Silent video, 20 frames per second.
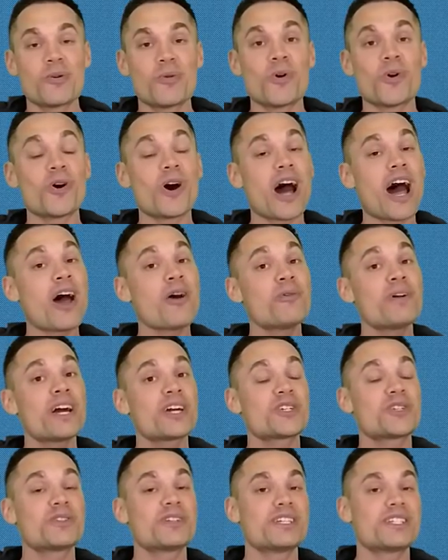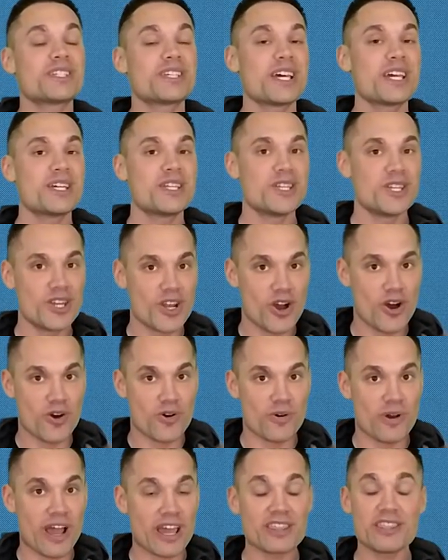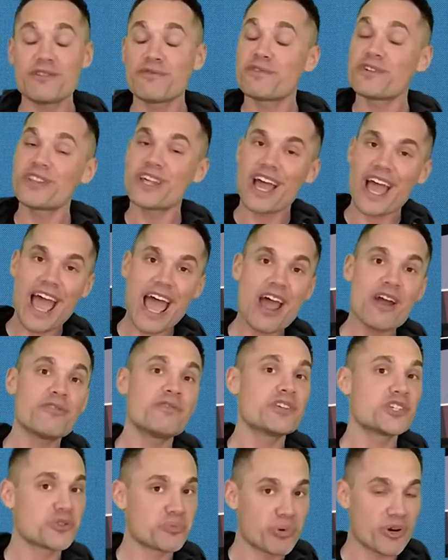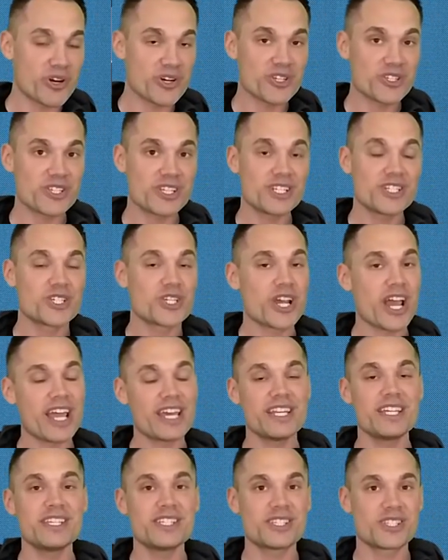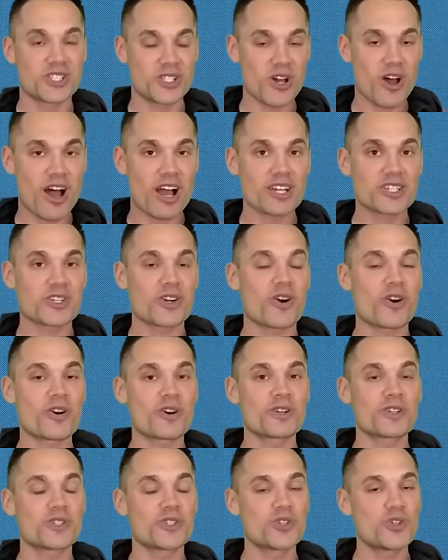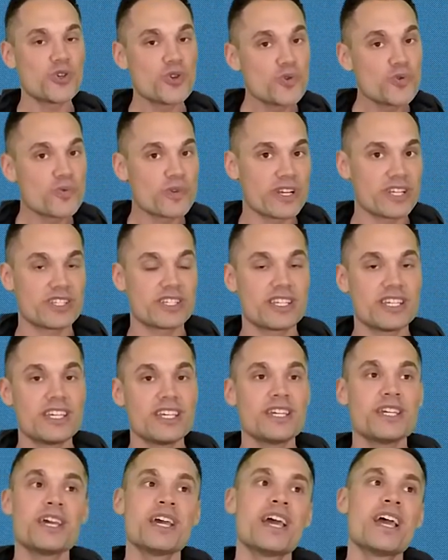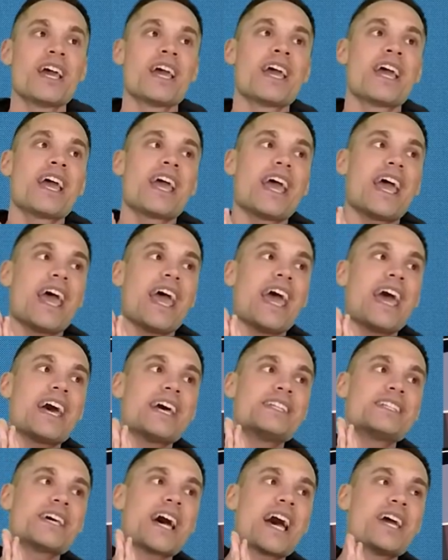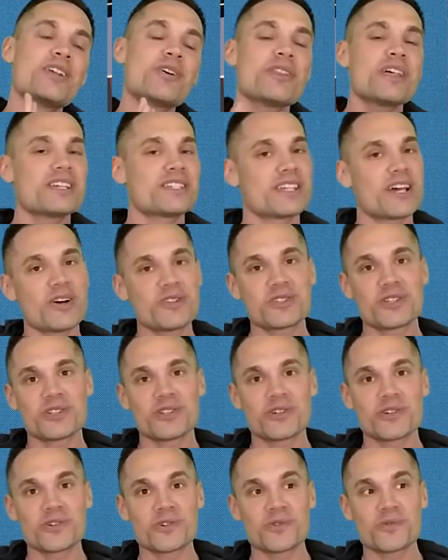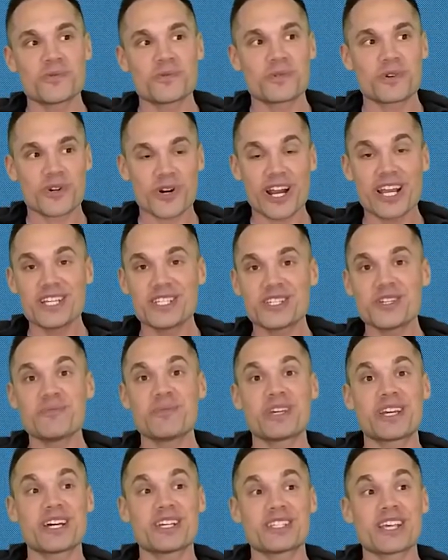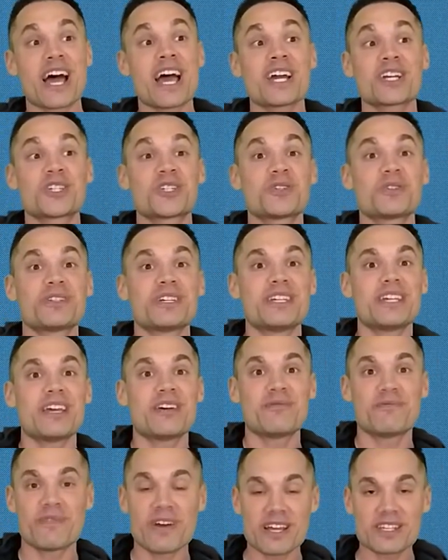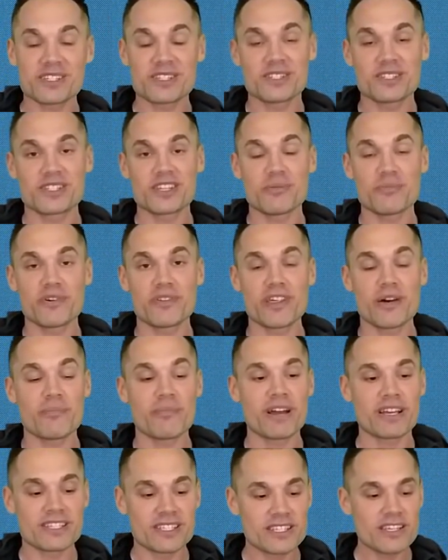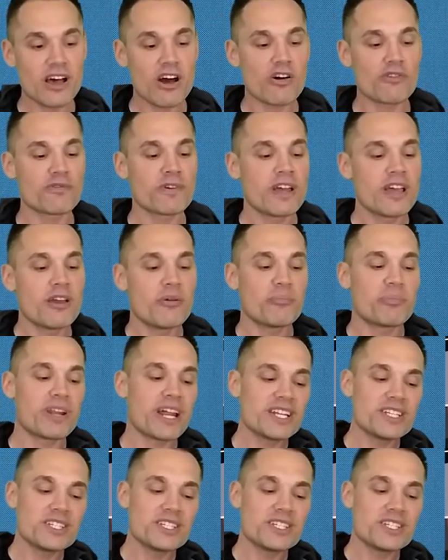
Well, I would actually say no. I think for the average person, Chinese stocks are too risky. And I know that sounds a little crazy because I actually invest in some of them myself, but